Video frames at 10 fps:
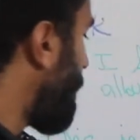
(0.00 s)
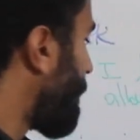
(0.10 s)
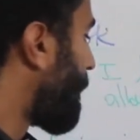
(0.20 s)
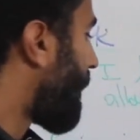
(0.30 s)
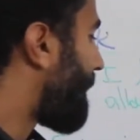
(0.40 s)

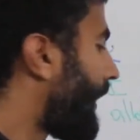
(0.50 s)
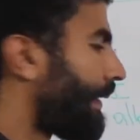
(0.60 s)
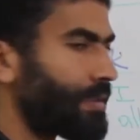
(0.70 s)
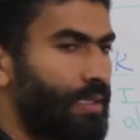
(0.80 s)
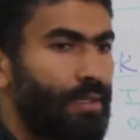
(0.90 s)
your
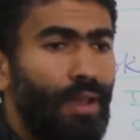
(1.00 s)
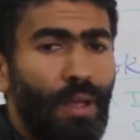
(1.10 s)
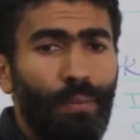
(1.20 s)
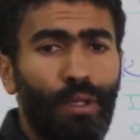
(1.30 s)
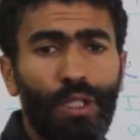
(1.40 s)
parents,
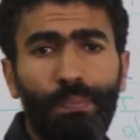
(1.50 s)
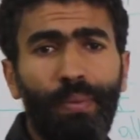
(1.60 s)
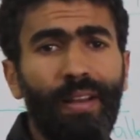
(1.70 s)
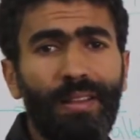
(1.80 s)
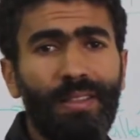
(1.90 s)
because
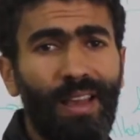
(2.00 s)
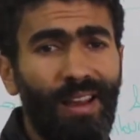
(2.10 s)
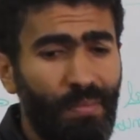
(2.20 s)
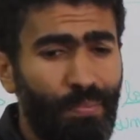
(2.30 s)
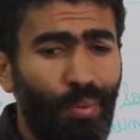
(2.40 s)
parents
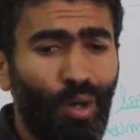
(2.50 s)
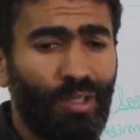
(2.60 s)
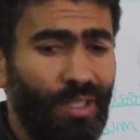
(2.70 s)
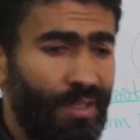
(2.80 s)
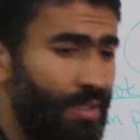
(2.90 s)
are
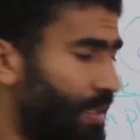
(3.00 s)
important,